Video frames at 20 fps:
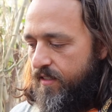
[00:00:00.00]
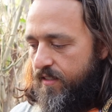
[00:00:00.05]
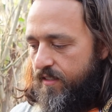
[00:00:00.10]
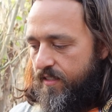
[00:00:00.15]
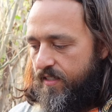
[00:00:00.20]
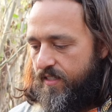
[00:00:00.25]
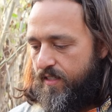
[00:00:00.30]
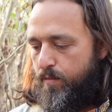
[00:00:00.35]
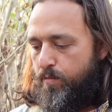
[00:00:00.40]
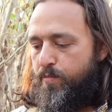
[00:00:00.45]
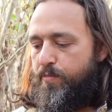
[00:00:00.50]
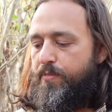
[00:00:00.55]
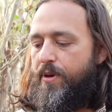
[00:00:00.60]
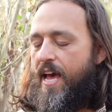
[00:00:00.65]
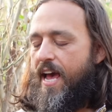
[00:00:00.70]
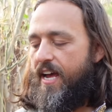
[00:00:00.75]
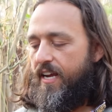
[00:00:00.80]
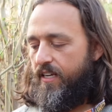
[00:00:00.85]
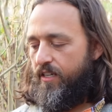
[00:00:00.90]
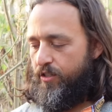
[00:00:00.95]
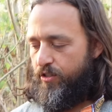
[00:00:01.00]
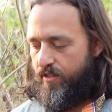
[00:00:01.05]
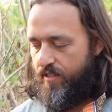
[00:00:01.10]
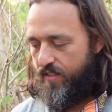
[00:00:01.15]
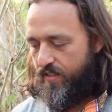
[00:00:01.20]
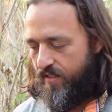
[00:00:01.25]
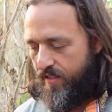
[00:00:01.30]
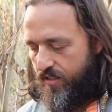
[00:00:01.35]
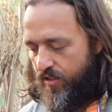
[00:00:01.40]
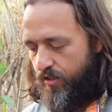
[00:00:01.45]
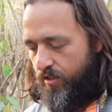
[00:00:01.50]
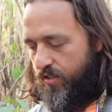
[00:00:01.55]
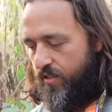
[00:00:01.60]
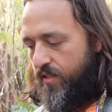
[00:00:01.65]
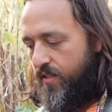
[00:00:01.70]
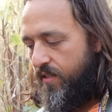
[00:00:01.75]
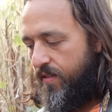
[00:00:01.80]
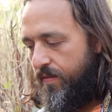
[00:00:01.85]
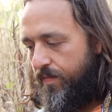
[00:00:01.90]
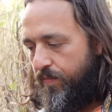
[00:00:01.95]
this baggage that's
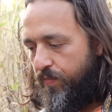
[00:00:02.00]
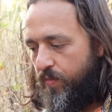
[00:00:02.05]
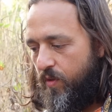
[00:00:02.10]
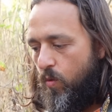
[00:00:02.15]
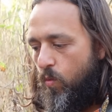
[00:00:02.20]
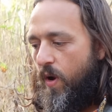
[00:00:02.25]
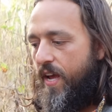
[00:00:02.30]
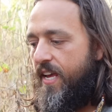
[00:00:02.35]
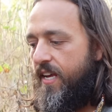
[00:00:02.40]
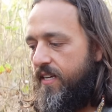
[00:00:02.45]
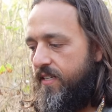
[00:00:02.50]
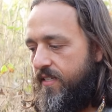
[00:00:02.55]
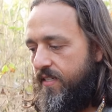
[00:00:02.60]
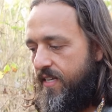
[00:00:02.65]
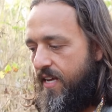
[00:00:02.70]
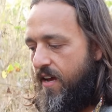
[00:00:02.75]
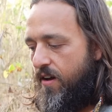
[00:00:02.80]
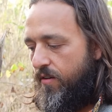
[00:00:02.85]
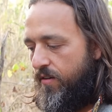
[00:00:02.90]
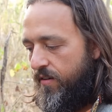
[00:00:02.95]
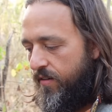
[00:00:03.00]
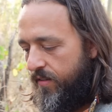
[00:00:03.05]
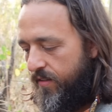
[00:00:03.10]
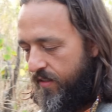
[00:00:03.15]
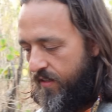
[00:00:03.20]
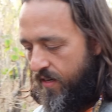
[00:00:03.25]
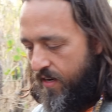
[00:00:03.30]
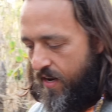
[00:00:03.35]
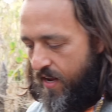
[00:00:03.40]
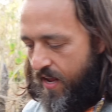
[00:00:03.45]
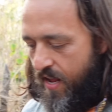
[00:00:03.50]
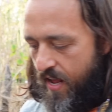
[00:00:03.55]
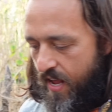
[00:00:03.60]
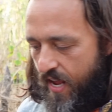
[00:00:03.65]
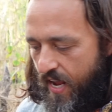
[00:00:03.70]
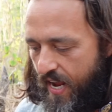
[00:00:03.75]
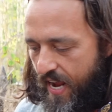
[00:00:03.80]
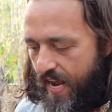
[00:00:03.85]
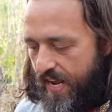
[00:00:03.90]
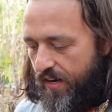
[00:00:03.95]
just weighing us down.
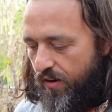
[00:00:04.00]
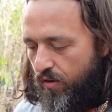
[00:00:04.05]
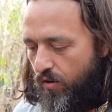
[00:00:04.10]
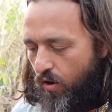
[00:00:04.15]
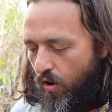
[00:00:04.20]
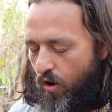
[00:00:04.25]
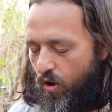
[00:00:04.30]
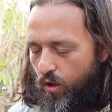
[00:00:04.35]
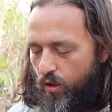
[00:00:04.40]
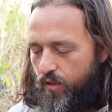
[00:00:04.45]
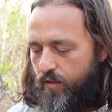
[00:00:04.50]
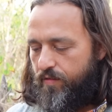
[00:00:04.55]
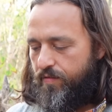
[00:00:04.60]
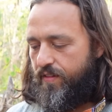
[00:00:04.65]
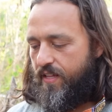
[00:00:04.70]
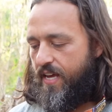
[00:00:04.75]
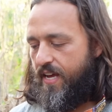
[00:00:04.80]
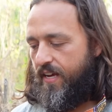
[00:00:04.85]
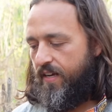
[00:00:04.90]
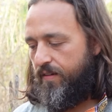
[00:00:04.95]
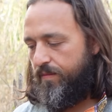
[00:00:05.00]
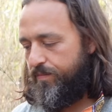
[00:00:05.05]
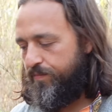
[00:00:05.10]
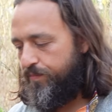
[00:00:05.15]
And all of that